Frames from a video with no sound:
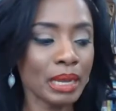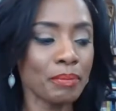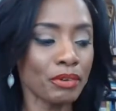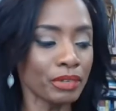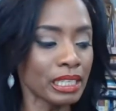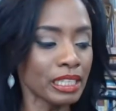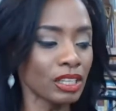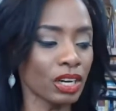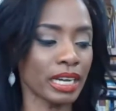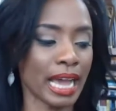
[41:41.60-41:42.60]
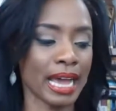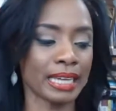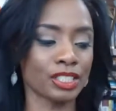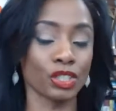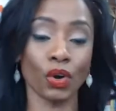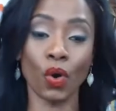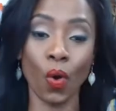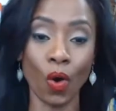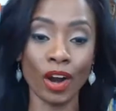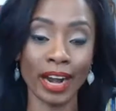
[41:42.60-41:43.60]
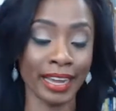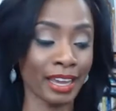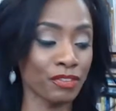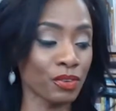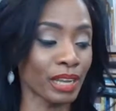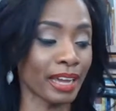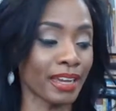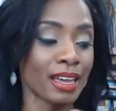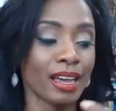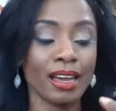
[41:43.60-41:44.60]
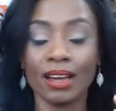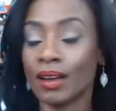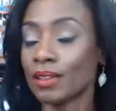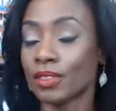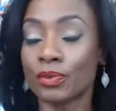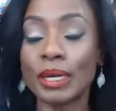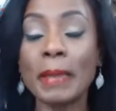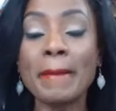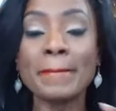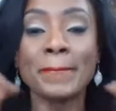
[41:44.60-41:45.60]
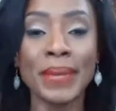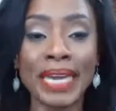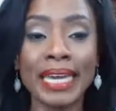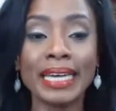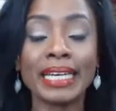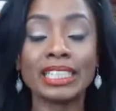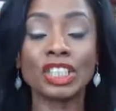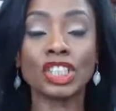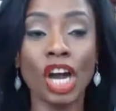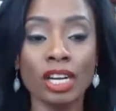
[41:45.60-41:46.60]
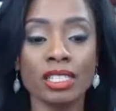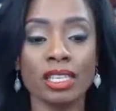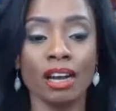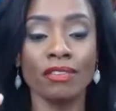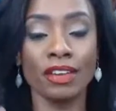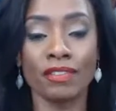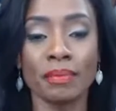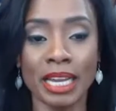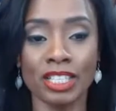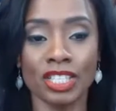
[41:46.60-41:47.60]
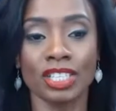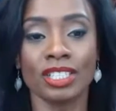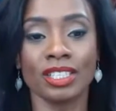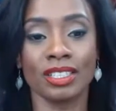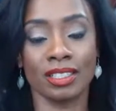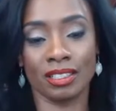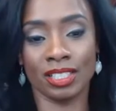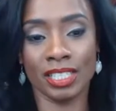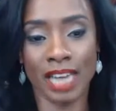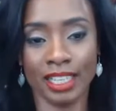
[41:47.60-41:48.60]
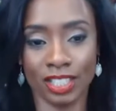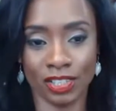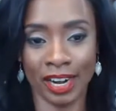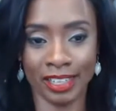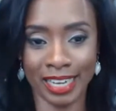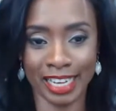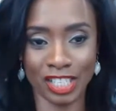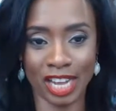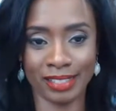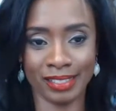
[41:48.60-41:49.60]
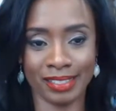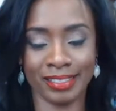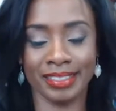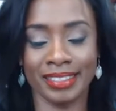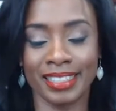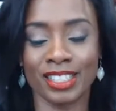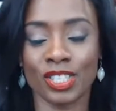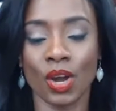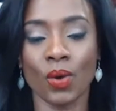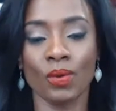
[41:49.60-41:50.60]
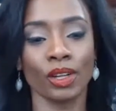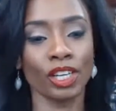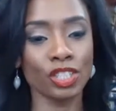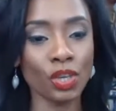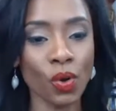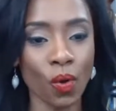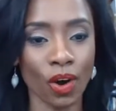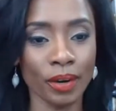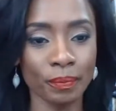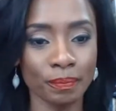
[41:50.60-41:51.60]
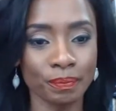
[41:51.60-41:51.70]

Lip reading: But really look at your core. I gave you like 3 big chunks of information to try to digest. So look at your core,